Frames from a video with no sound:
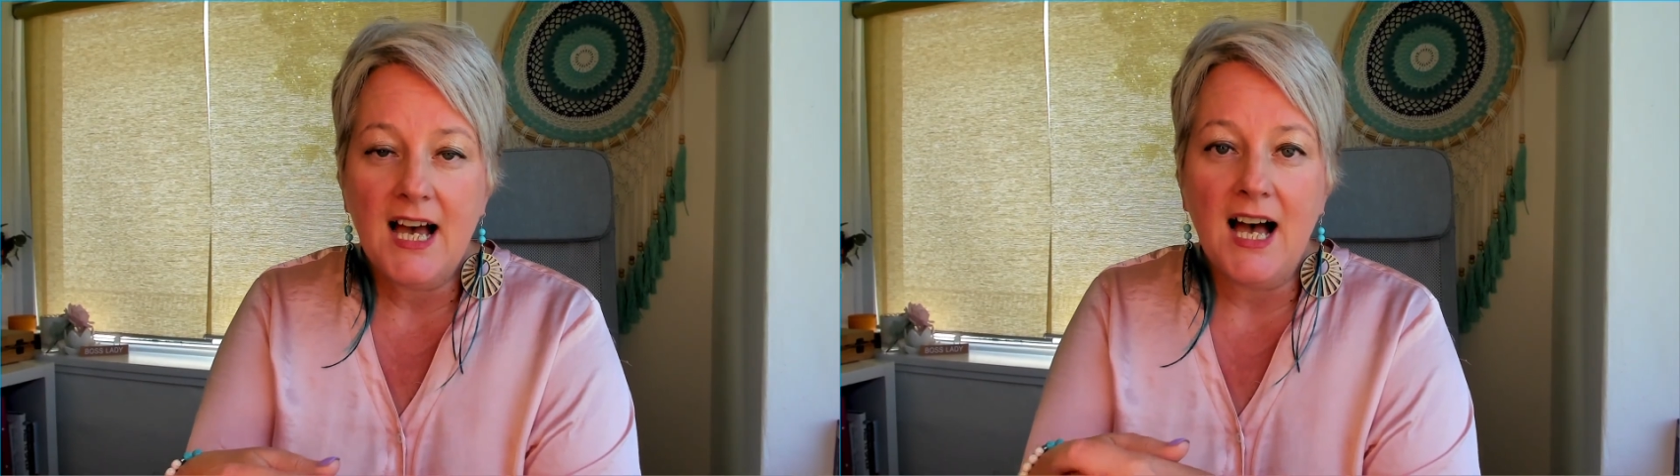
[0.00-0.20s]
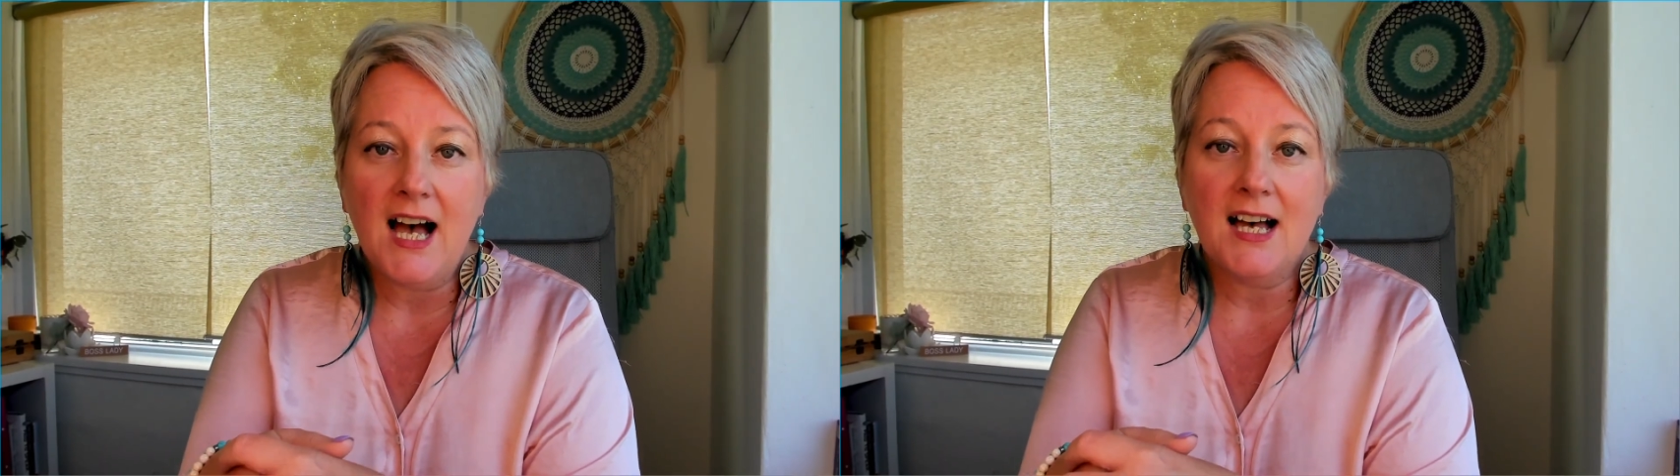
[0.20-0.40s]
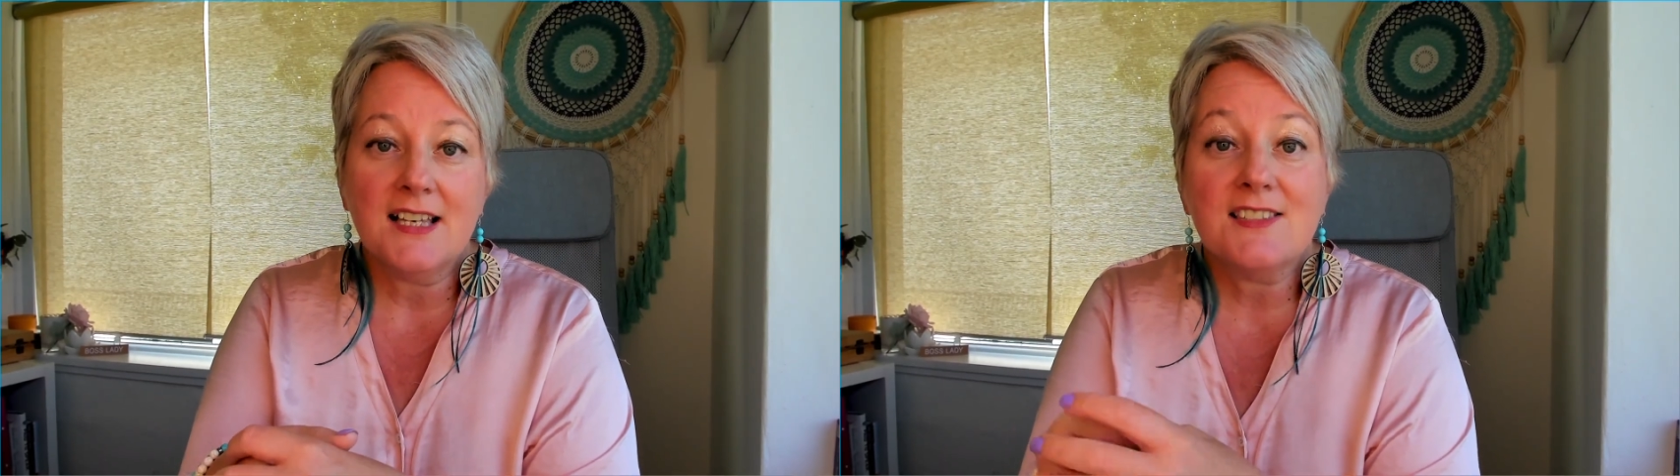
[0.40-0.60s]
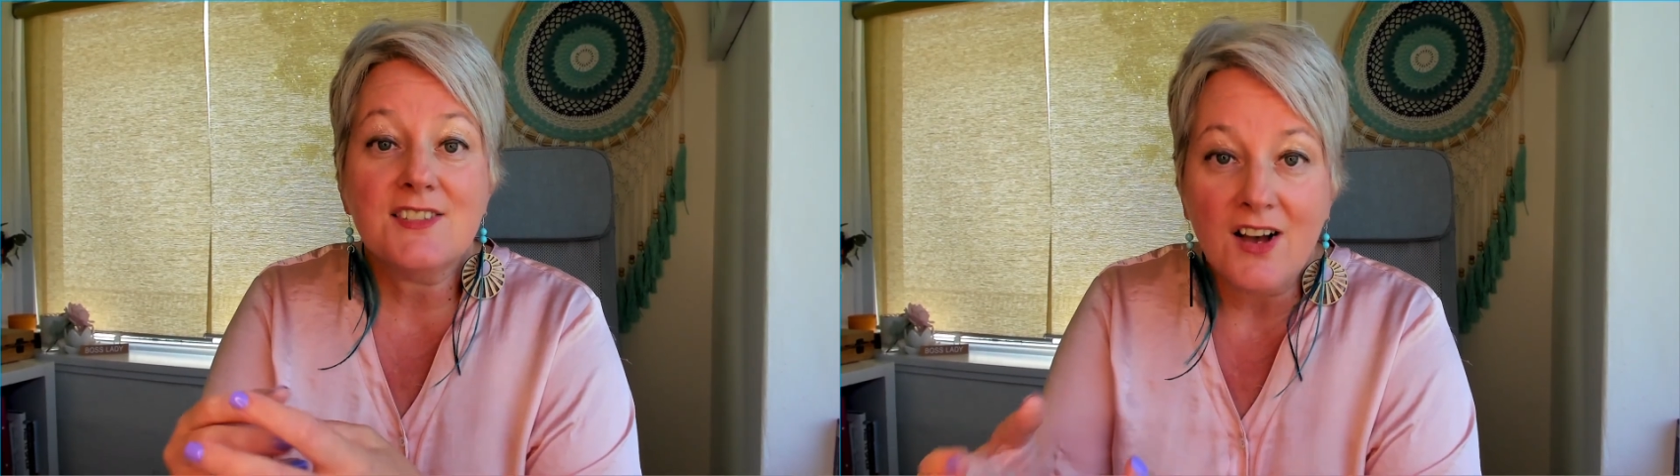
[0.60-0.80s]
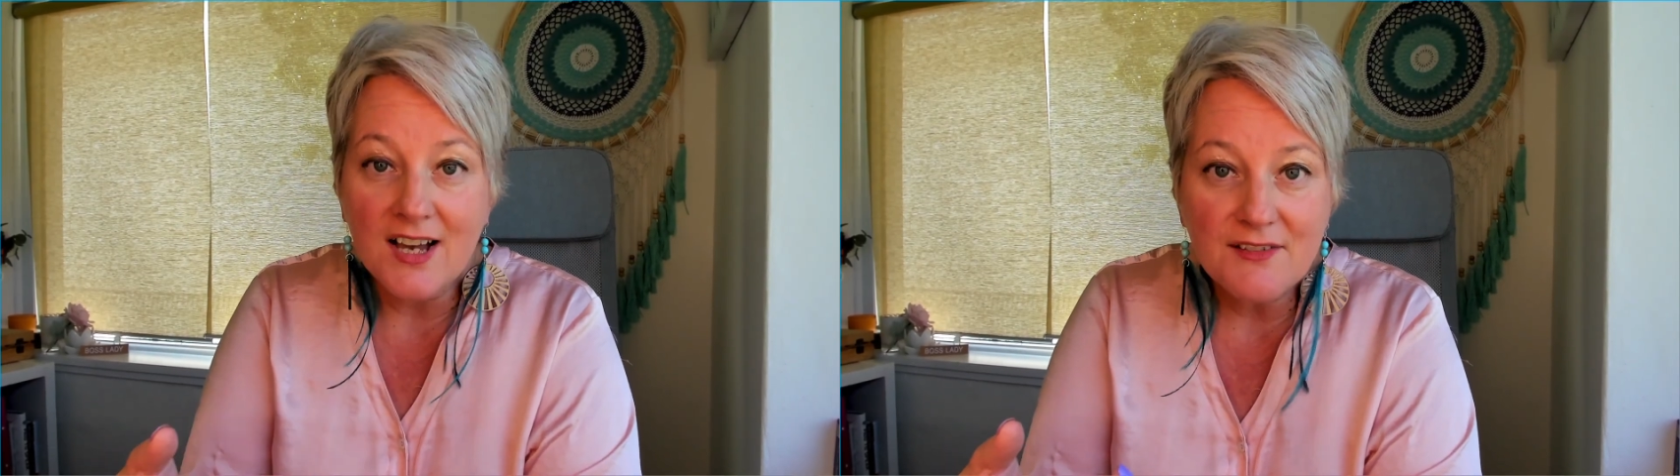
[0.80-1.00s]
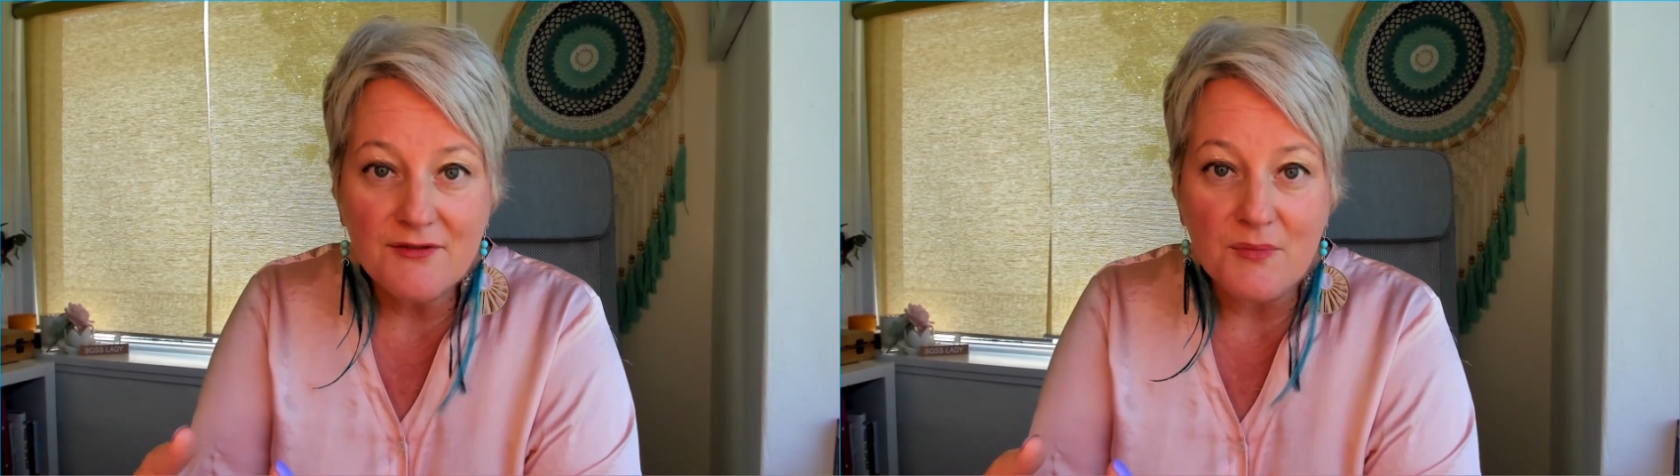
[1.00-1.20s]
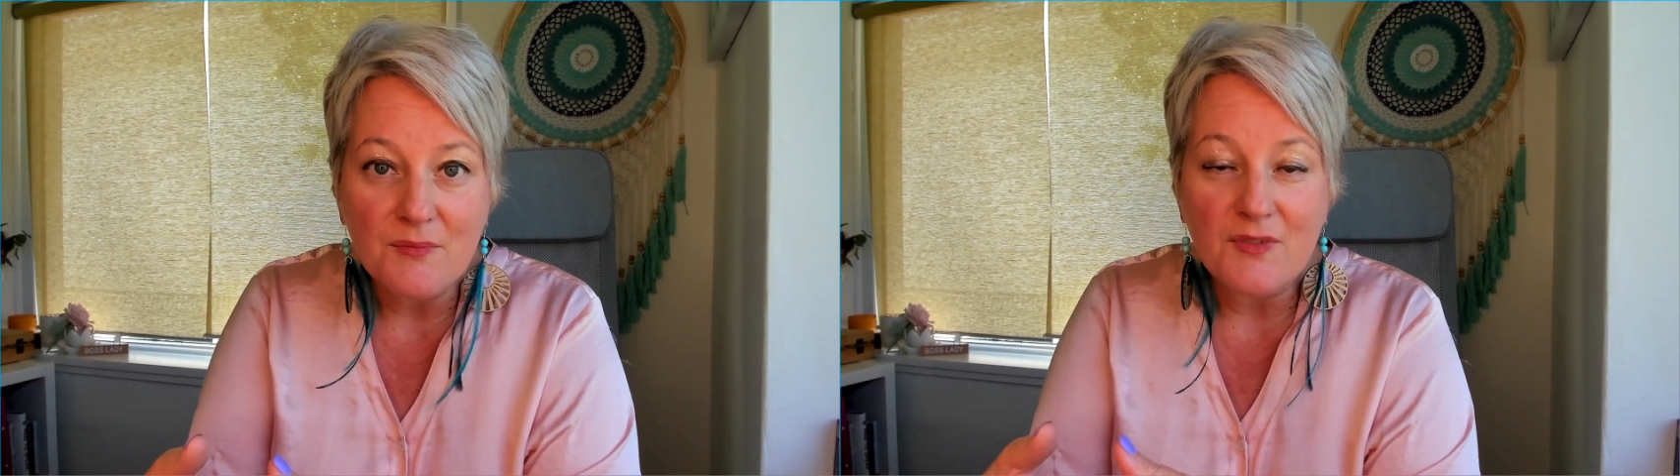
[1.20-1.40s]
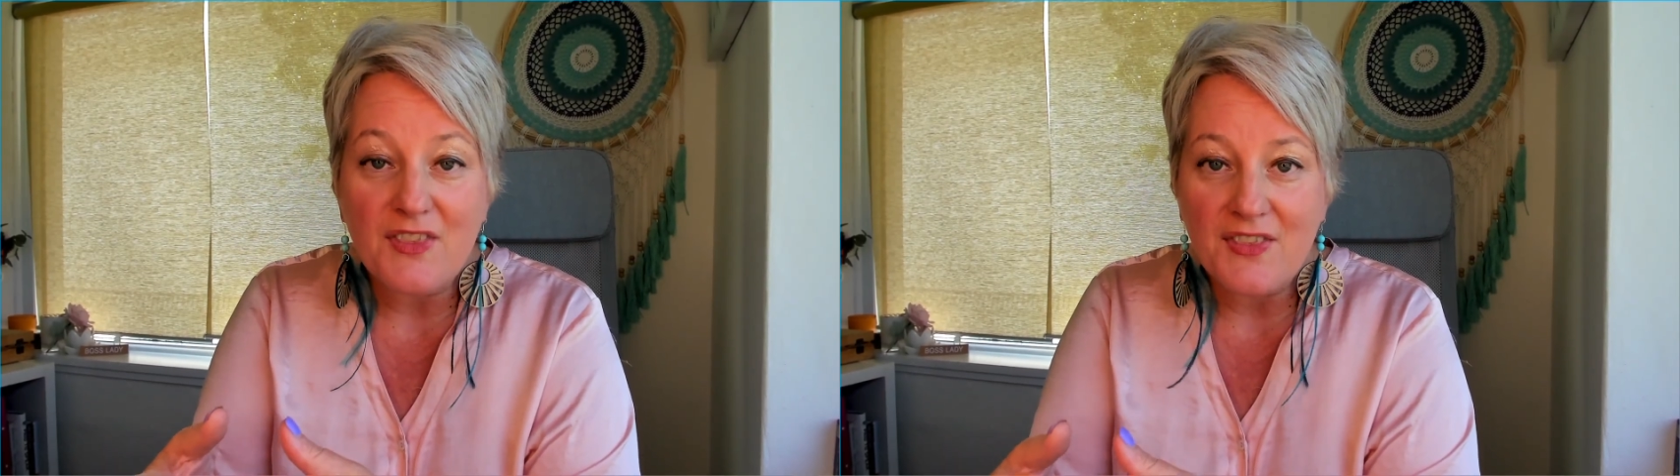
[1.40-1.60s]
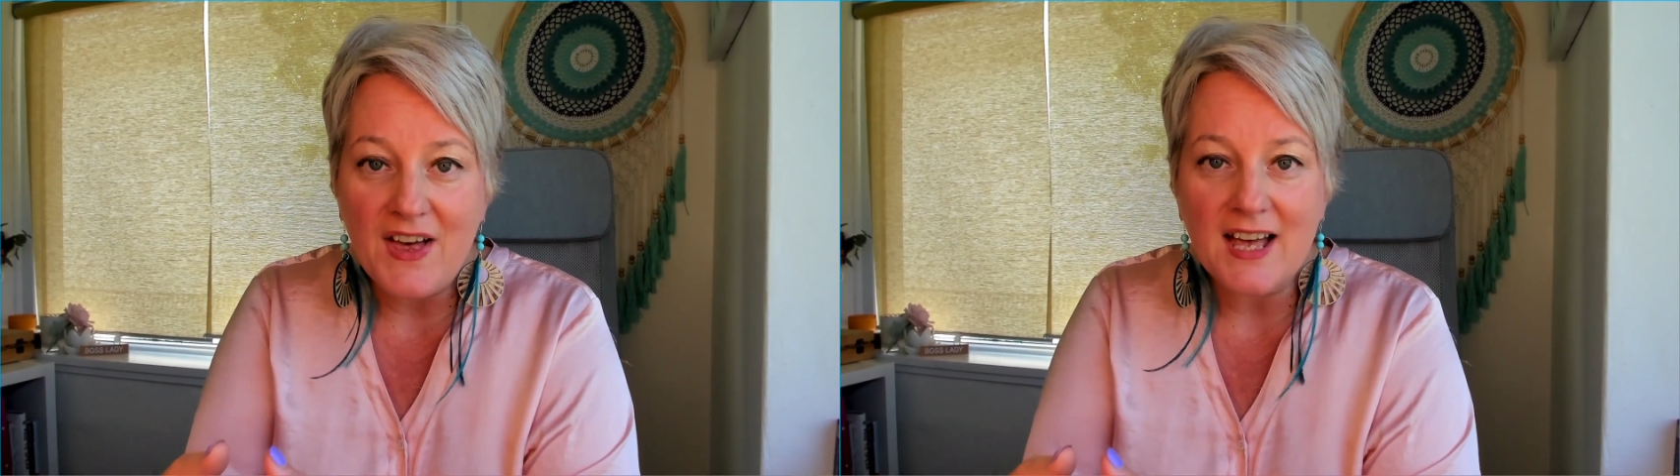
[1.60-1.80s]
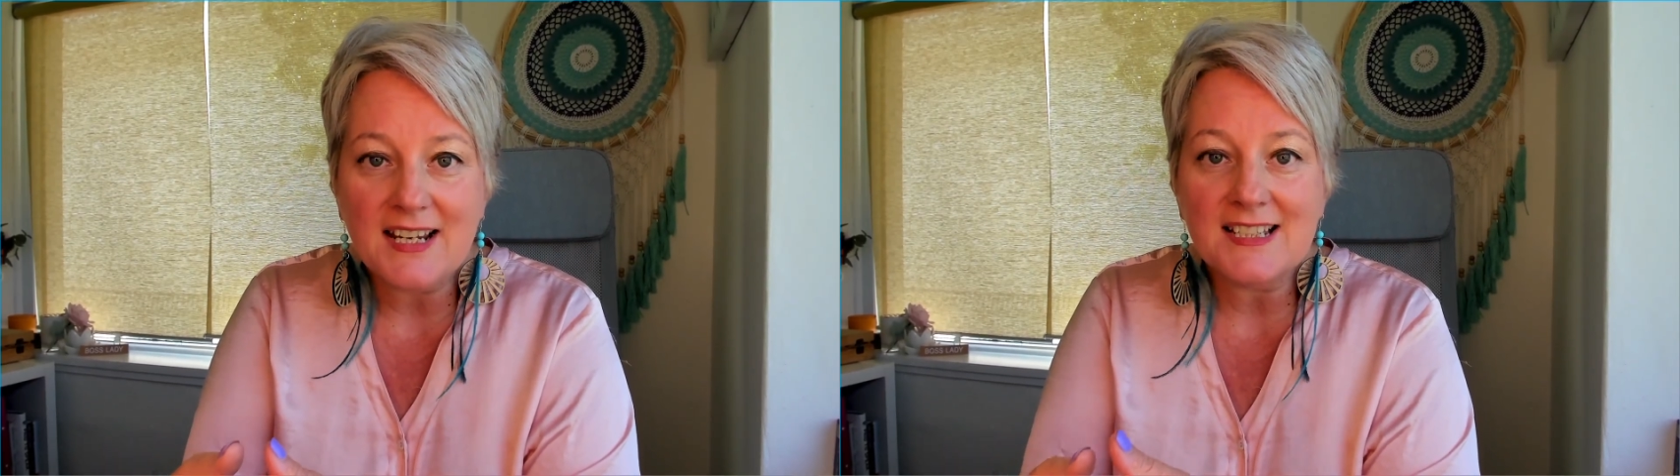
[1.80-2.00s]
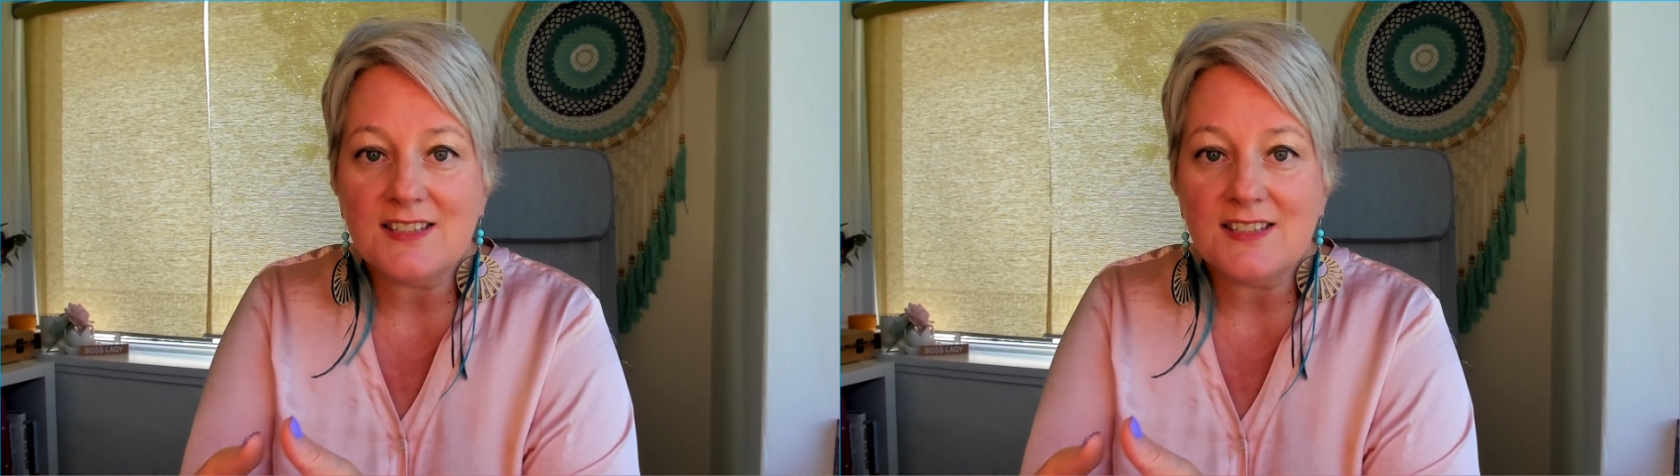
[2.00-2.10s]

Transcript: Aside from that,